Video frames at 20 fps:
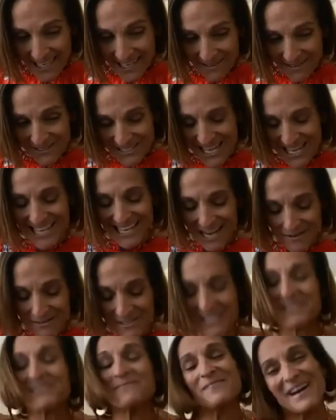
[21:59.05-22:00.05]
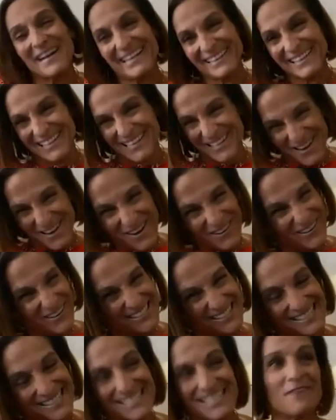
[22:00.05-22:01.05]
I was like, I was smiling. Y'all
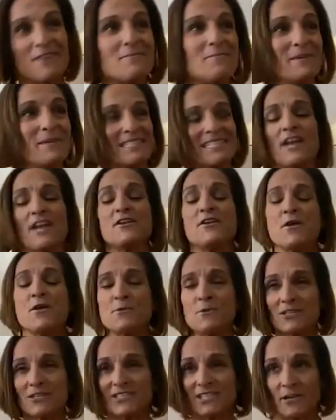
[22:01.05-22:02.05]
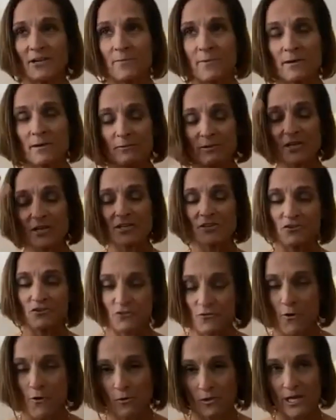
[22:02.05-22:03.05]
couldn't see it, because I knew I was going to be able to
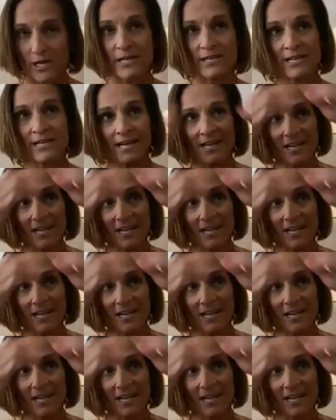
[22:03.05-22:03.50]
control it.